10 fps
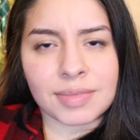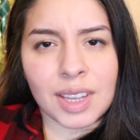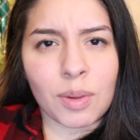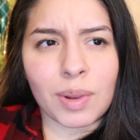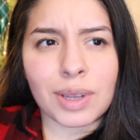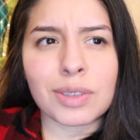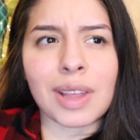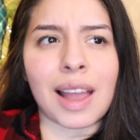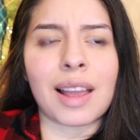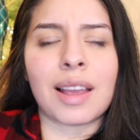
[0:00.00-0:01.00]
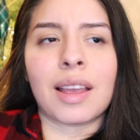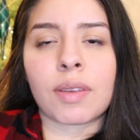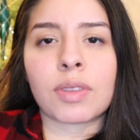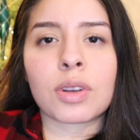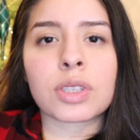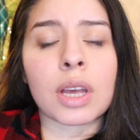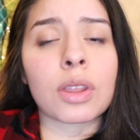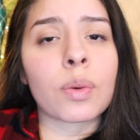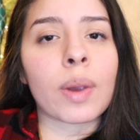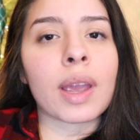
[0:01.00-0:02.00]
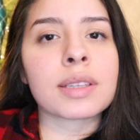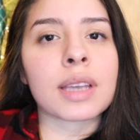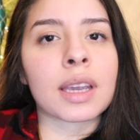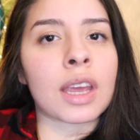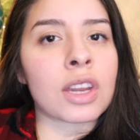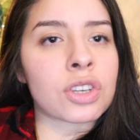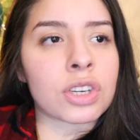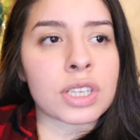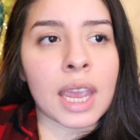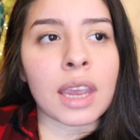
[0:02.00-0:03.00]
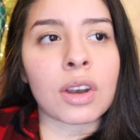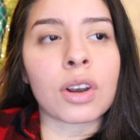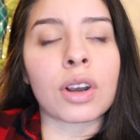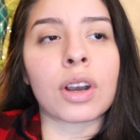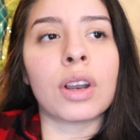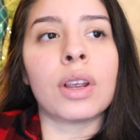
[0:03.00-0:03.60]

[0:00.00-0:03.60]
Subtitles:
I don't want to do that. If there's other ways I can entertain her